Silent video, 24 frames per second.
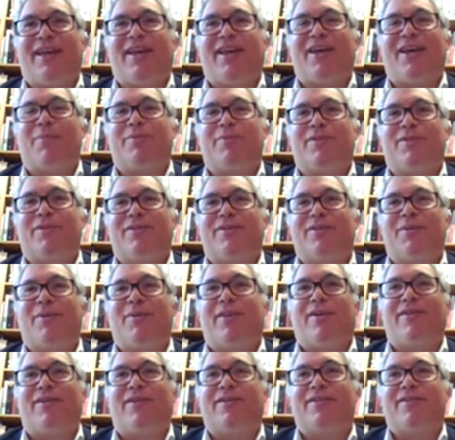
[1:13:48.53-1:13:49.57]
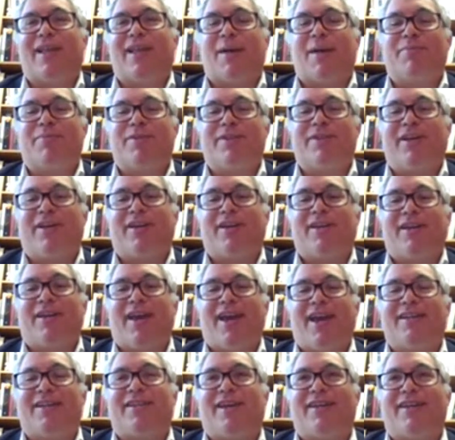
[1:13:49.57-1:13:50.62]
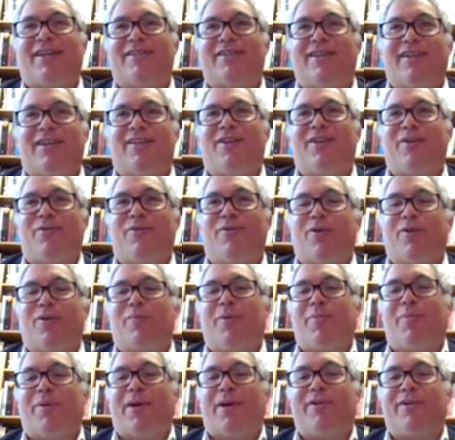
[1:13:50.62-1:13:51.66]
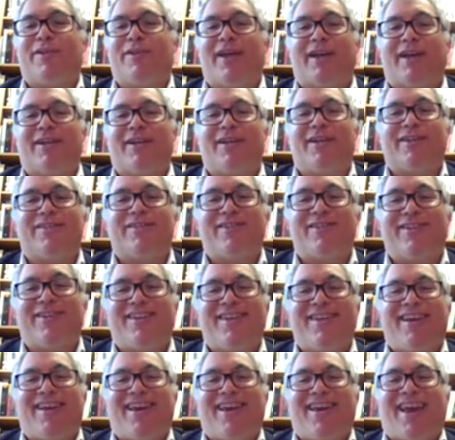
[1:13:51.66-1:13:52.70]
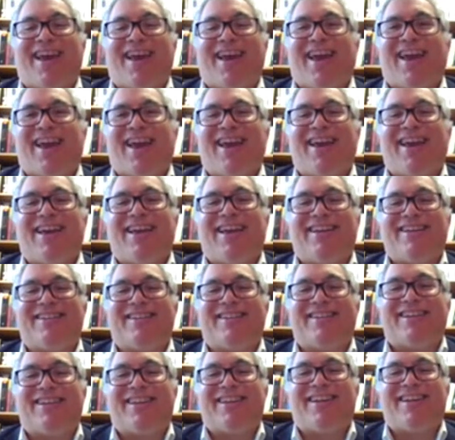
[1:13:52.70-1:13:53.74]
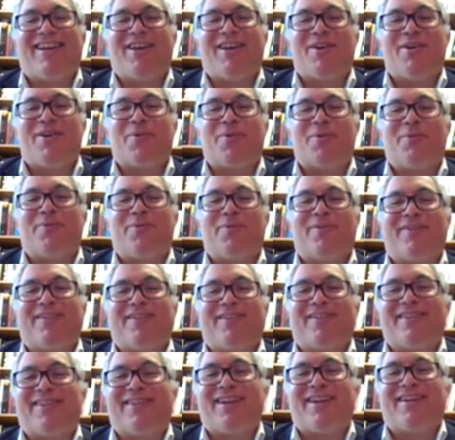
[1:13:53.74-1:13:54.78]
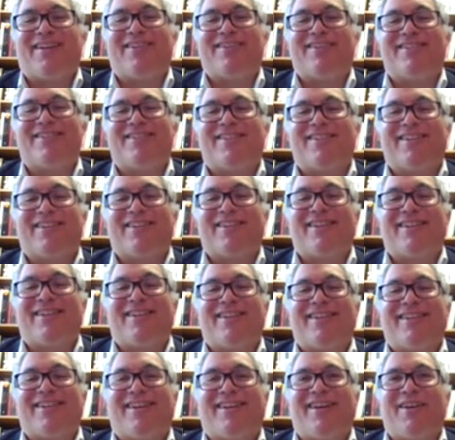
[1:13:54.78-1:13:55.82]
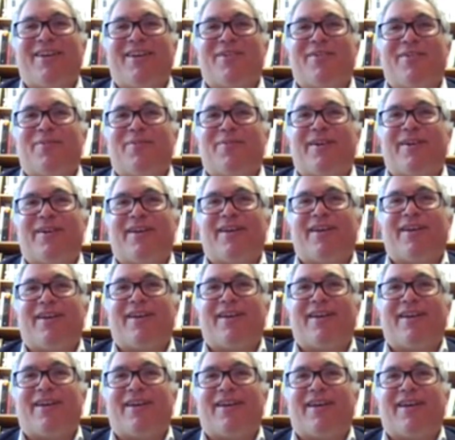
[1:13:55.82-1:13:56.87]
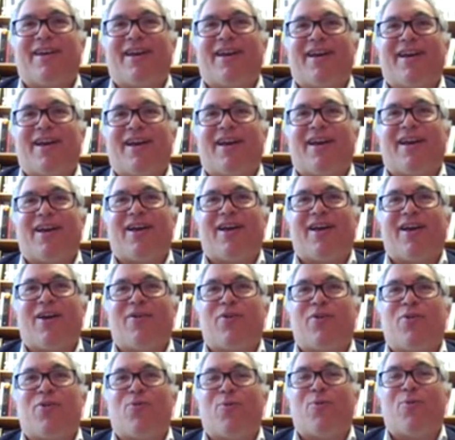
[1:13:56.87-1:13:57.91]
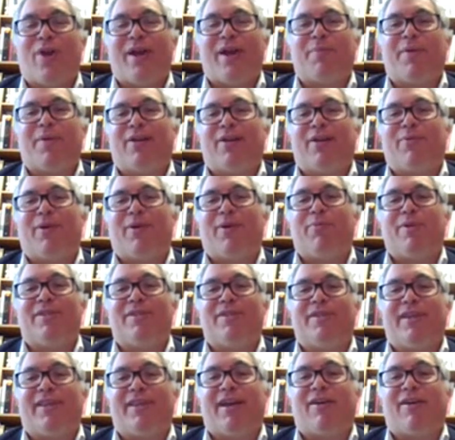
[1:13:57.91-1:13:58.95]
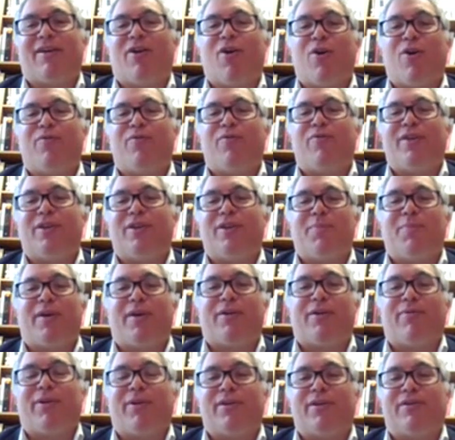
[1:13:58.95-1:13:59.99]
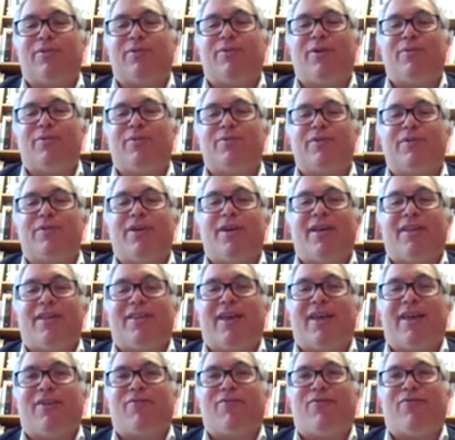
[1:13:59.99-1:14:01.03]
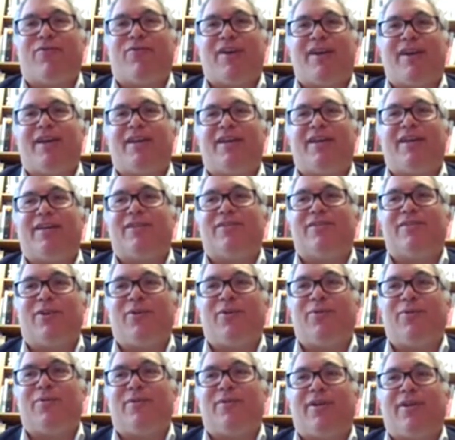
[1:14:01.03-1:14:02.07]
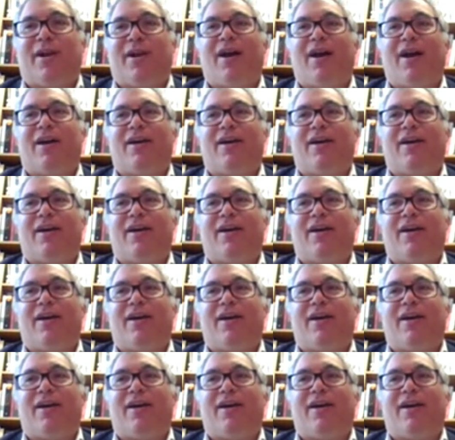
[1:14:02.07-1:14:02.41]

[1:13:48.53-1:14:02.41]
getting up to some of their slapstick antics and their verbal pyrotechnics. And, you know, there's, you know, a great pedigree we see there of these bickering duos that feed into